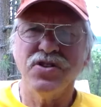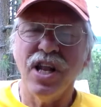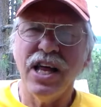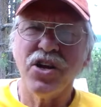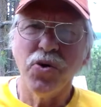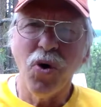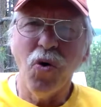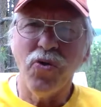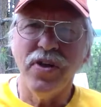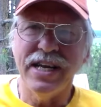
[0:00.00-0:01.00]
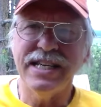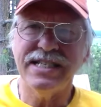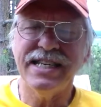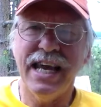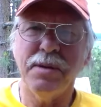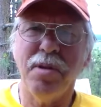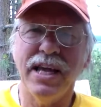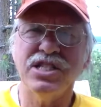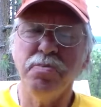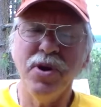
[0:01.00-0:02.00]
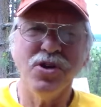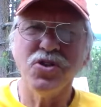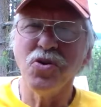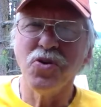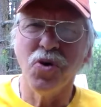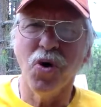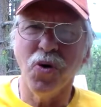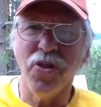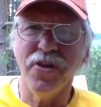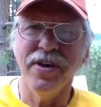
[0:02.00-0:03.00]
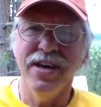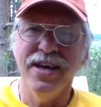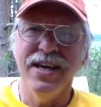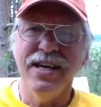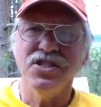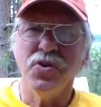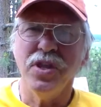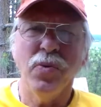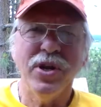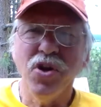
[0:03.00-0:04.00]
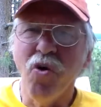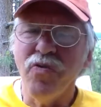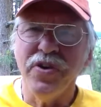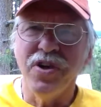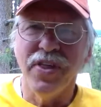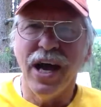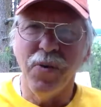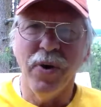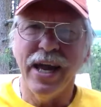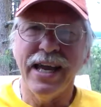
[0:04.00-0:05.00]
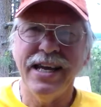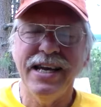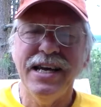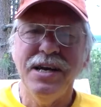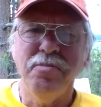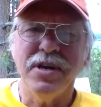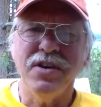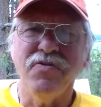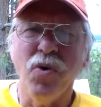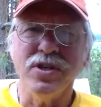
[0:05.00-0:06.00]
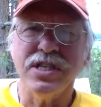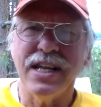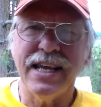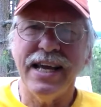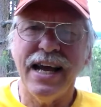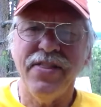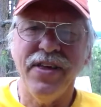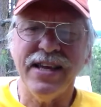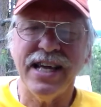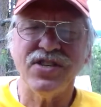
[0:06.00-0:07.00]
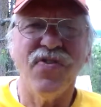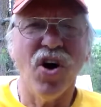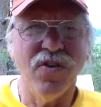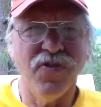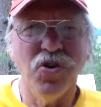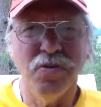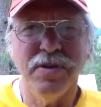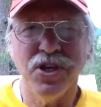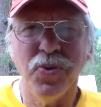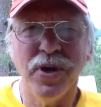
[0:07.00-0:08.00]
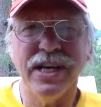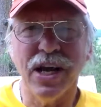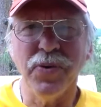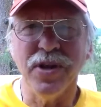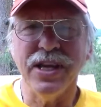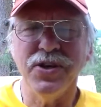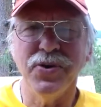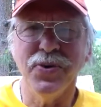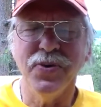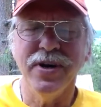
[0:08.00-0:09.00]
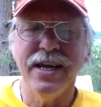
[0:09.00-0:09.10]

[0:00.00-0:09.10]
there's a lot of growth that needs to take place, spiritual growth, so that we don't feel that way. But unfortunately, I think that's far and few in between. I really do.